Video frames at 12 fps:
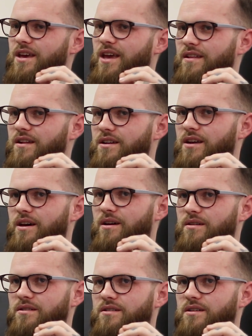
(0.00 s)
and
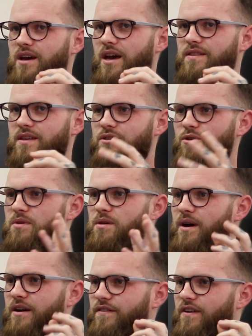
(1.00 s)
uh, I think there'll be
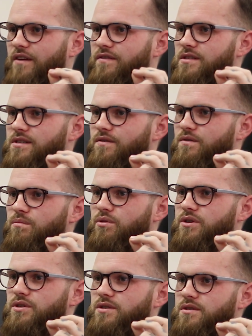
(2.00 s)
about five to seven
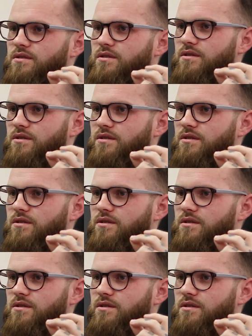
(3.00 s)
books.